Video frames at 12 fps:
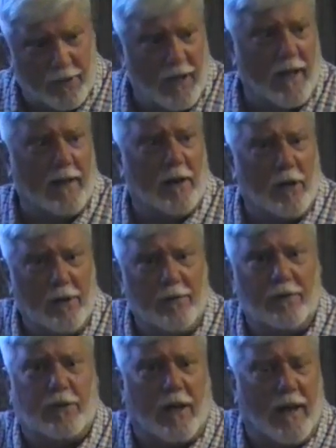not
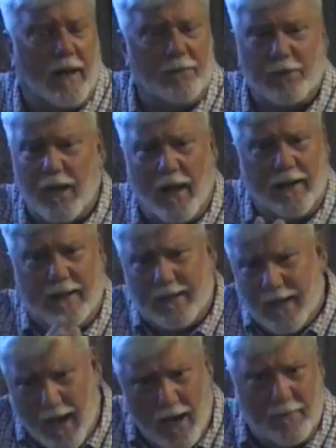other times, not a
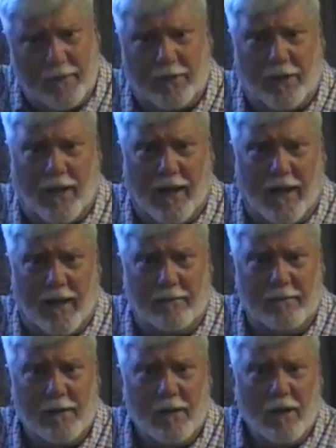common
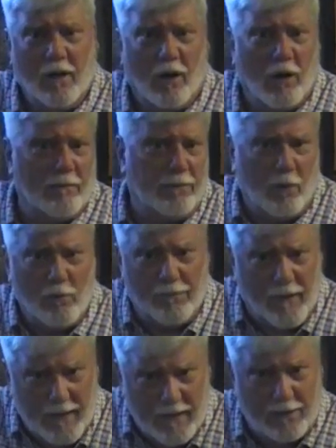time or a
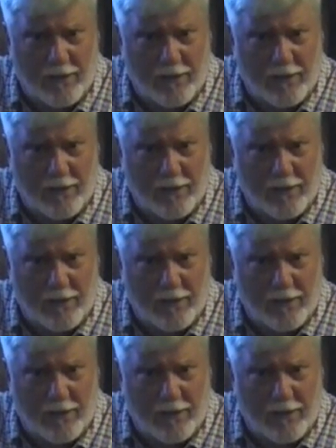profane